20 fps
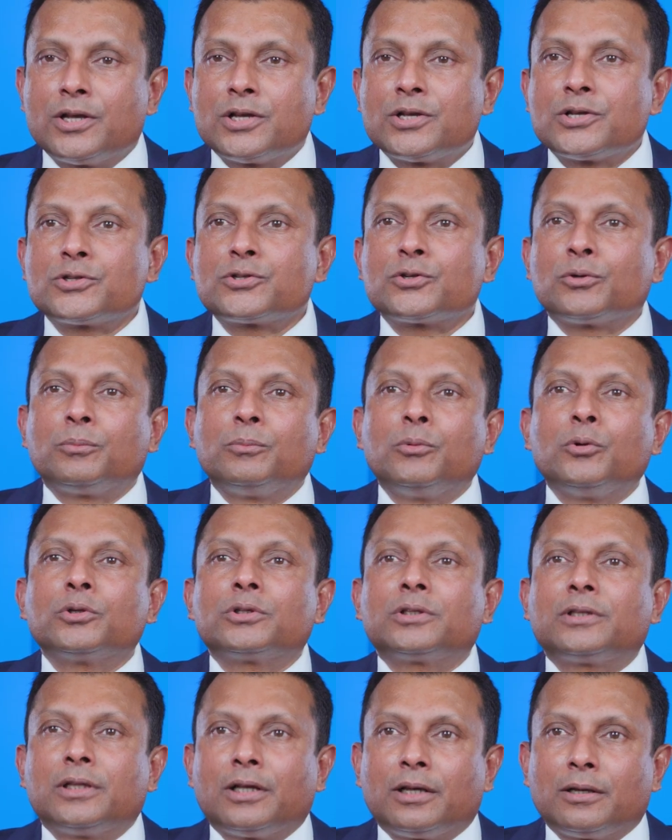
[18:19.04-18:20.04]
So
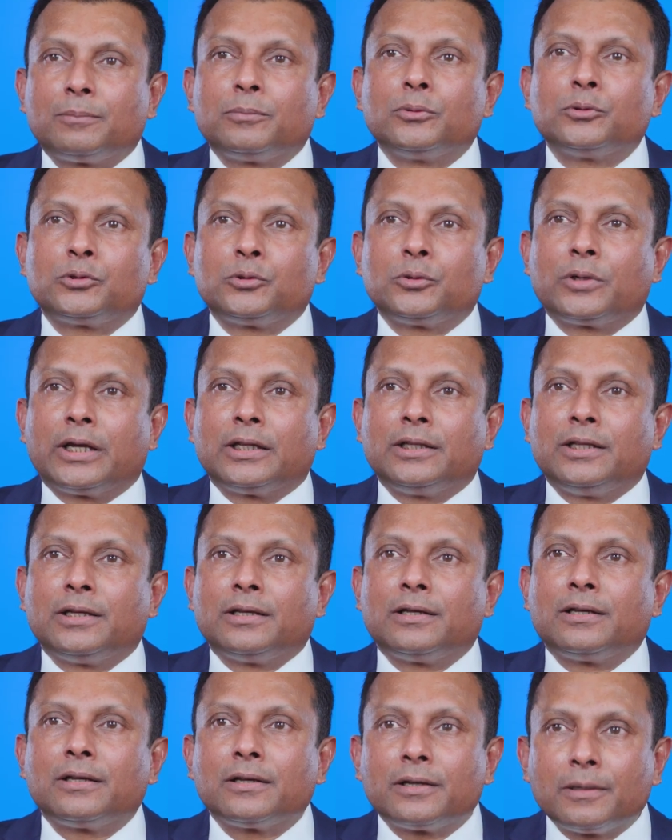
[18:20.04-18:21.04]
both put
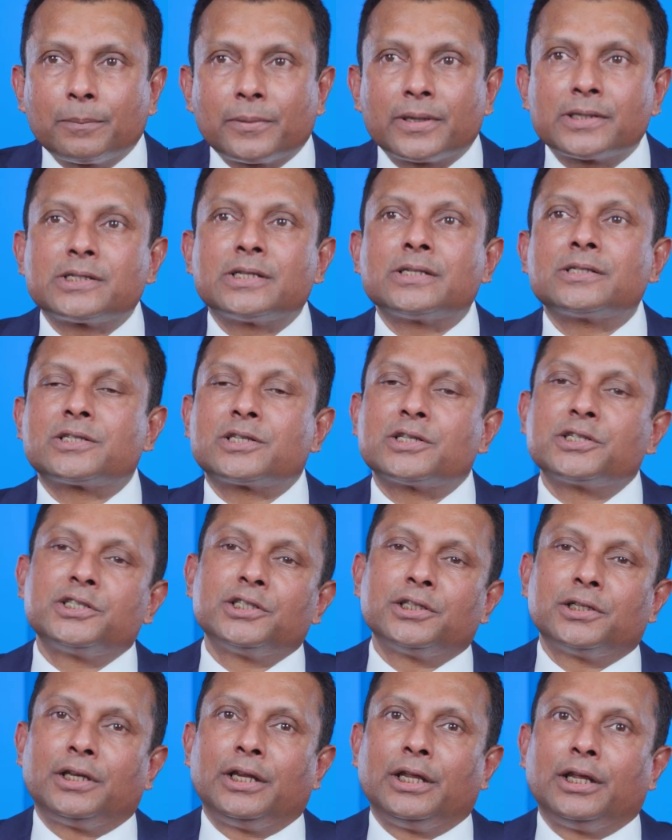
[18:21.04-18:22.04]
together represents
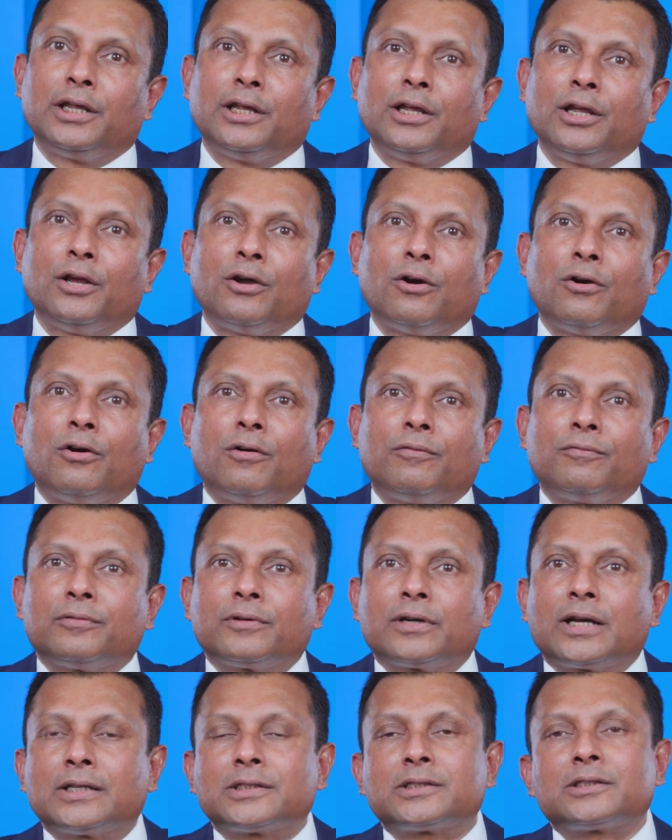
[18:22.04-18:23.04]
journey of
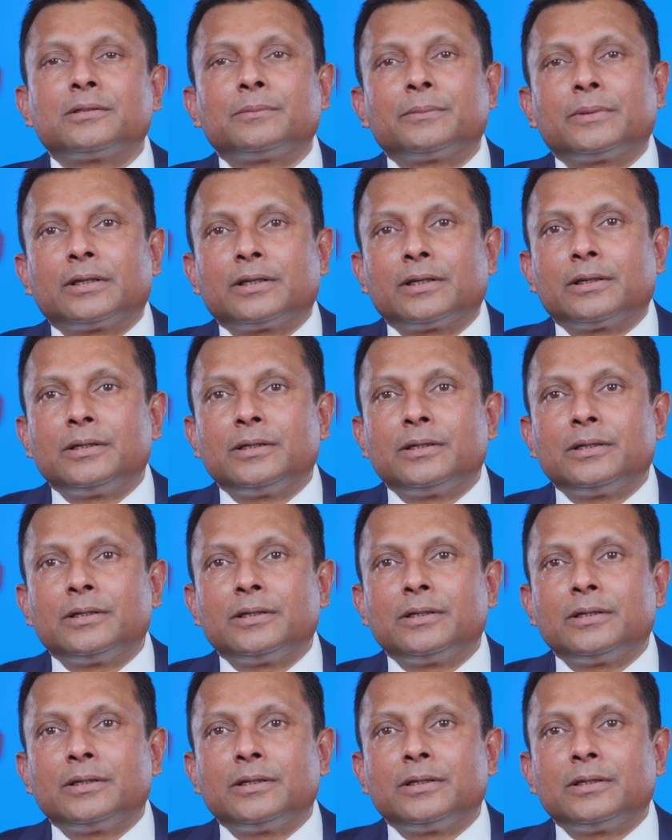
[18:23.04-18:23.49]
customer.